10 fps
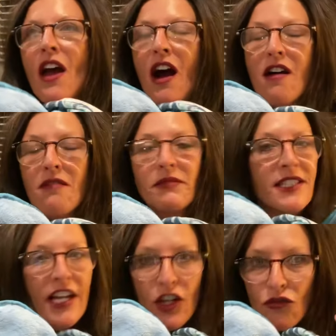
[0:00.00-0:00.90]
because
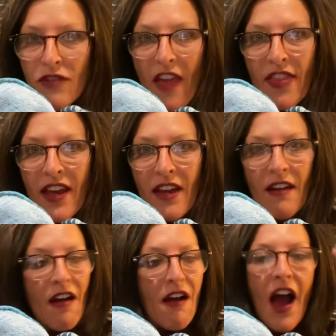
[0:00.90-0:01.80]
I knew nothing.
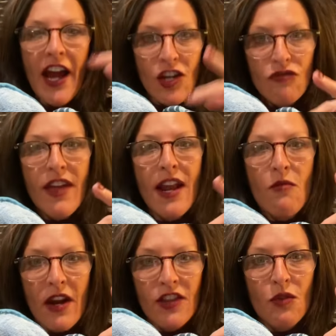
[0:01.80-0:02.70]
I knew that I
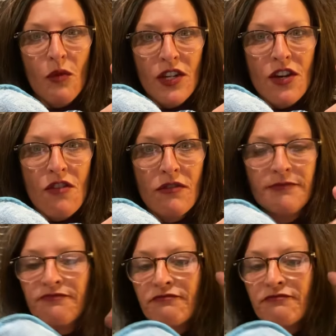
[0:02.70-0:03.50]
wanted the window,